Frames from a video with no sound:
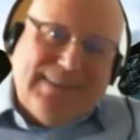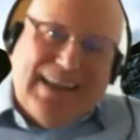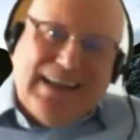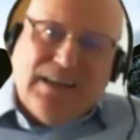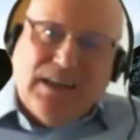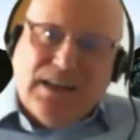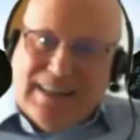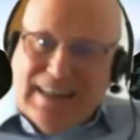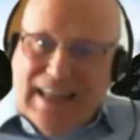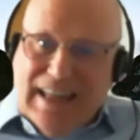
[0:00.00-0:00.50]
Then
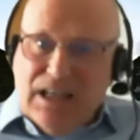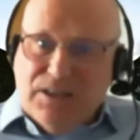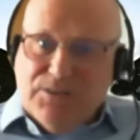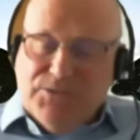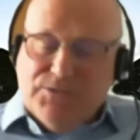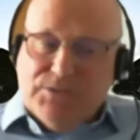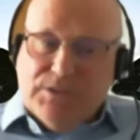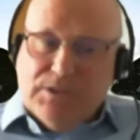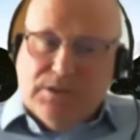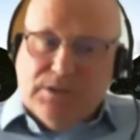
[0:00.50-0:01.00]
I
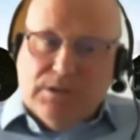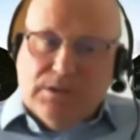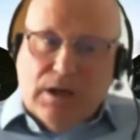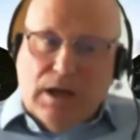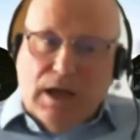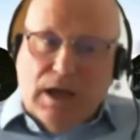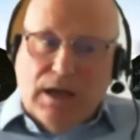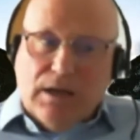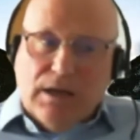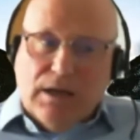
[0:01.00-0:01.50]
left
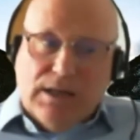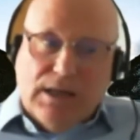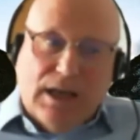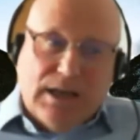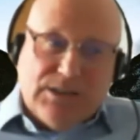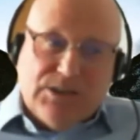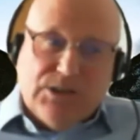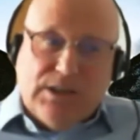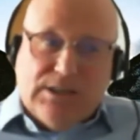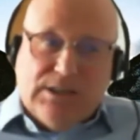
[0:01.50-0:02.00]
and I
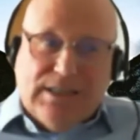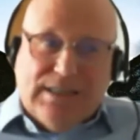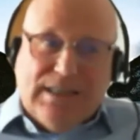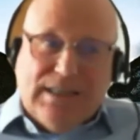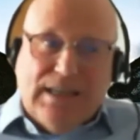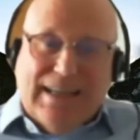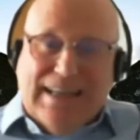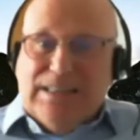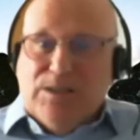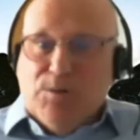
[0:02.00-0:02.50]
actually did
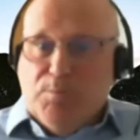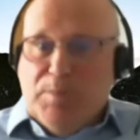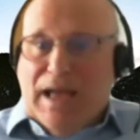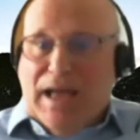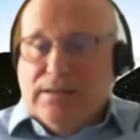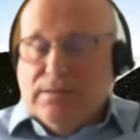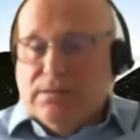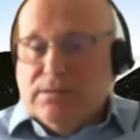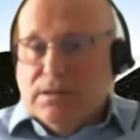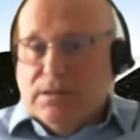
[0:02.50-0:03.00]
it
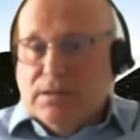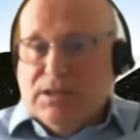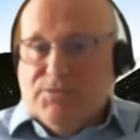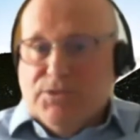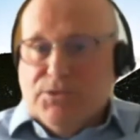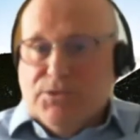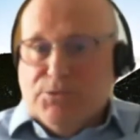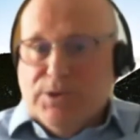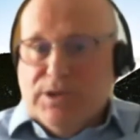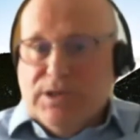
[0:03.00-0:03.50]
independently
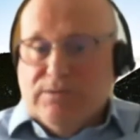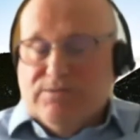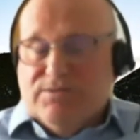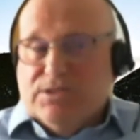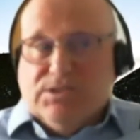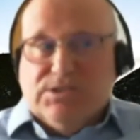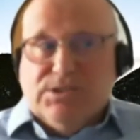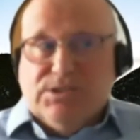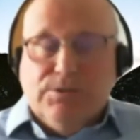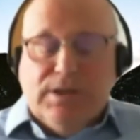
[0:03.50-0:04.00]
for three for
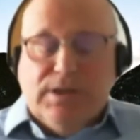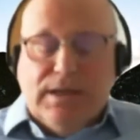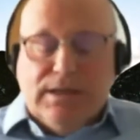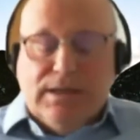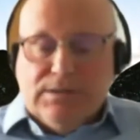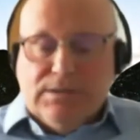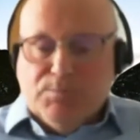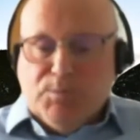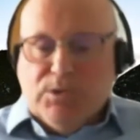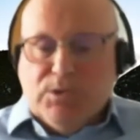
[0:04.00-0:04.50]
two
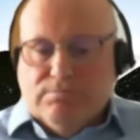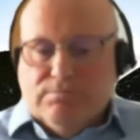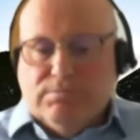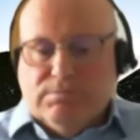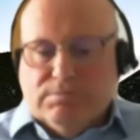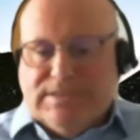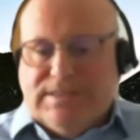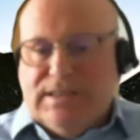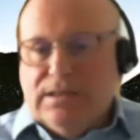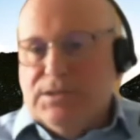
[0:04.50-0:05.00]
years, but
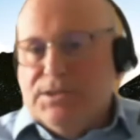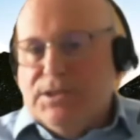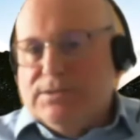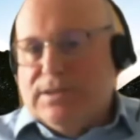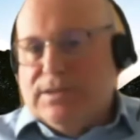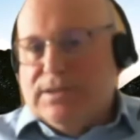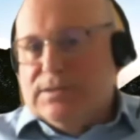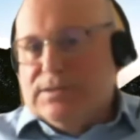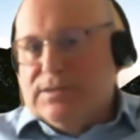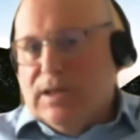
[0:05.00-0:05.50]
still
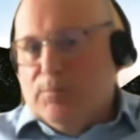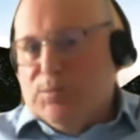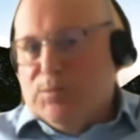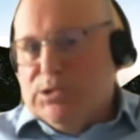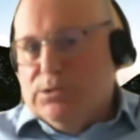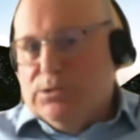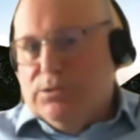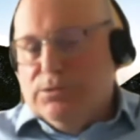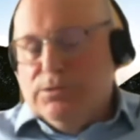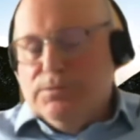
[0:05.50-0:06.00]
using the same
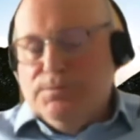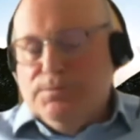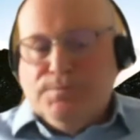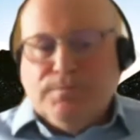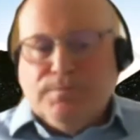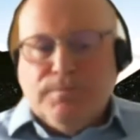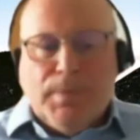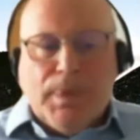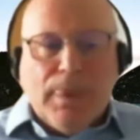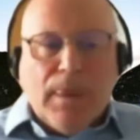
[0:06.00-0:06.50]
tool.
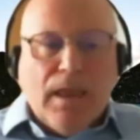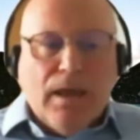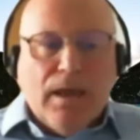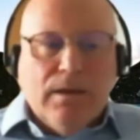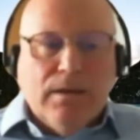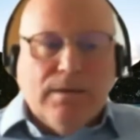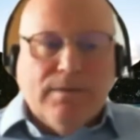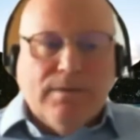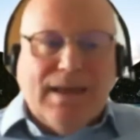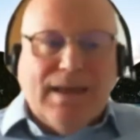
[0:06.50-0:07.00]

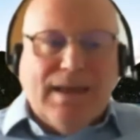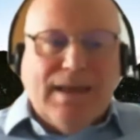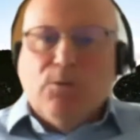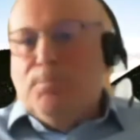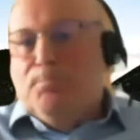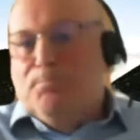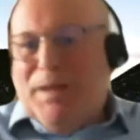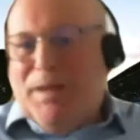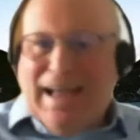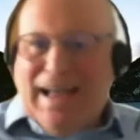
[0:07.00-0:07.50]
Then I
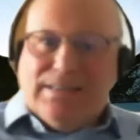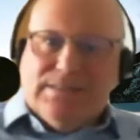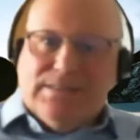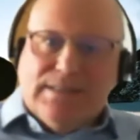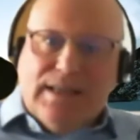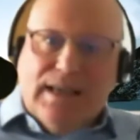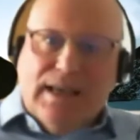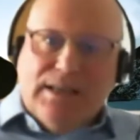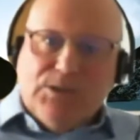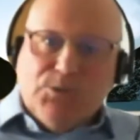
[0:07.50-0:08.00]
went back to
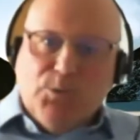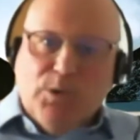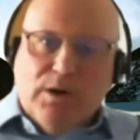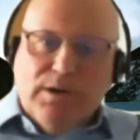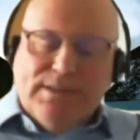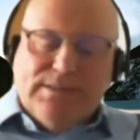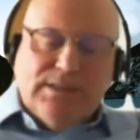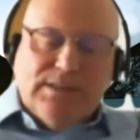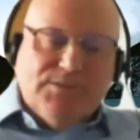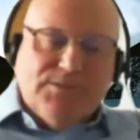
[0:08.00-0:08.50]

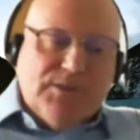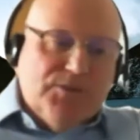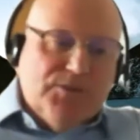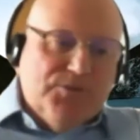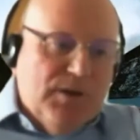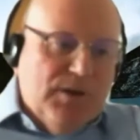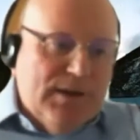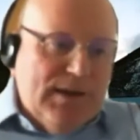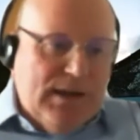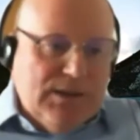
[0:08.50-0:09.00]
CaseWise after the
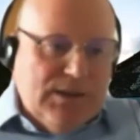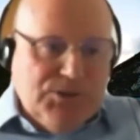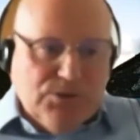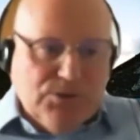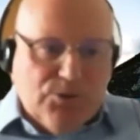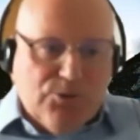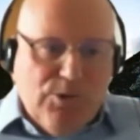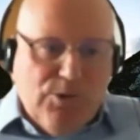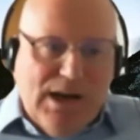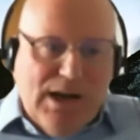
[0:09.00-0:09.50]
financial
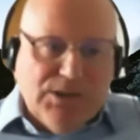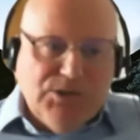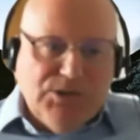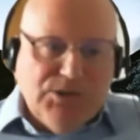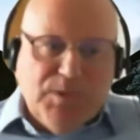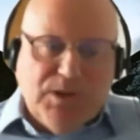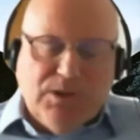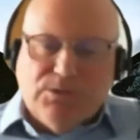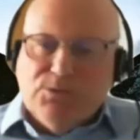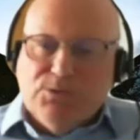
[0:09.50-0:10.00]
crash
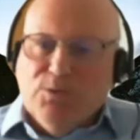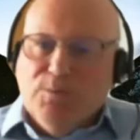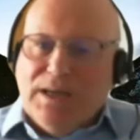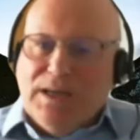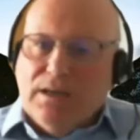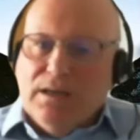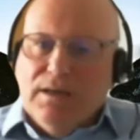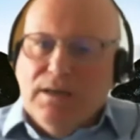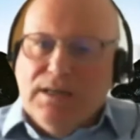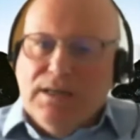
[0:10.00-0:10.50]
because all my
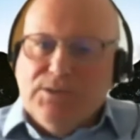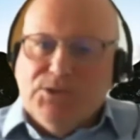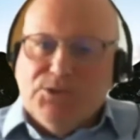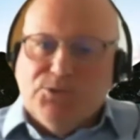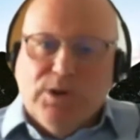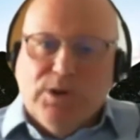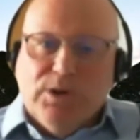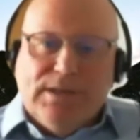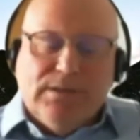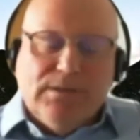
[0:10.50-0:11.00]
clients
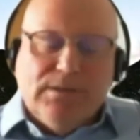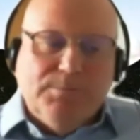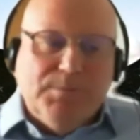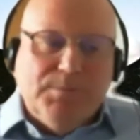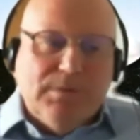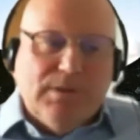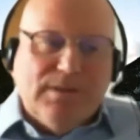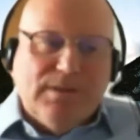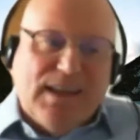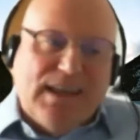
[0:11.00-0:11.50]
dried up
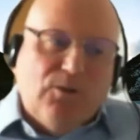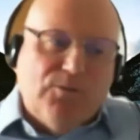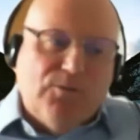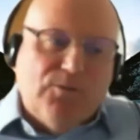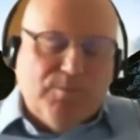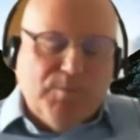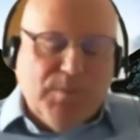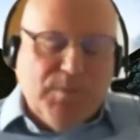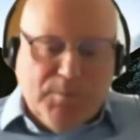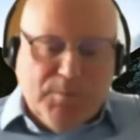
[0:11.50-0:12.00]
and they
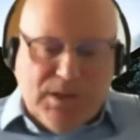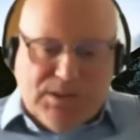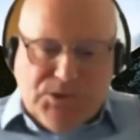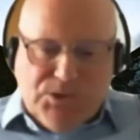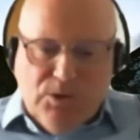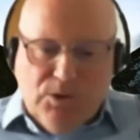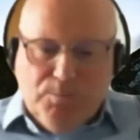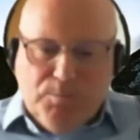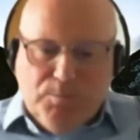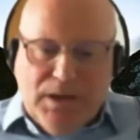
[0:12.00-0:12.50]
offered me my
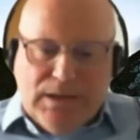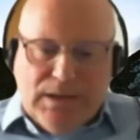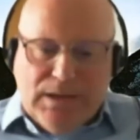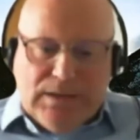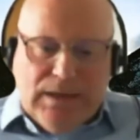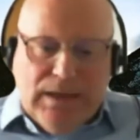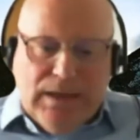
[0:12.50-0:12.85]
job back.